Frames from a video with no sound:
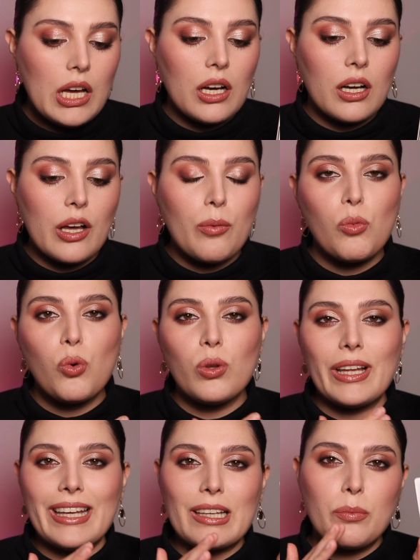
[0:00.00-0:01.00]
a more
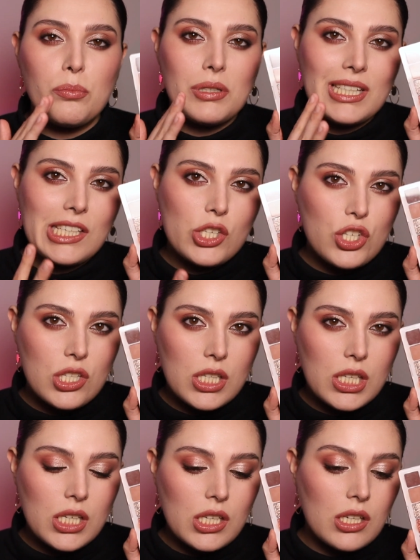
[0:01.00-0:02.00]
like
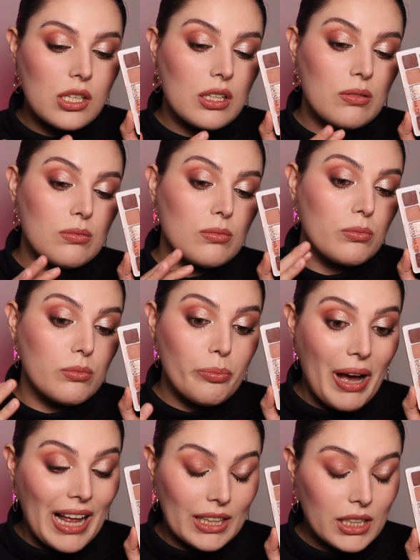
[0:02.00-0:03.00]
peachy
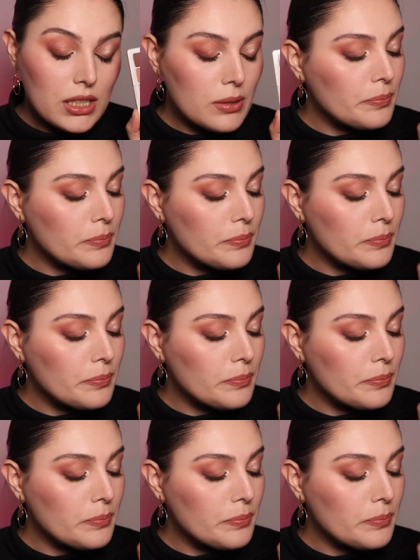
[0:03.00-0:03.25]
palette.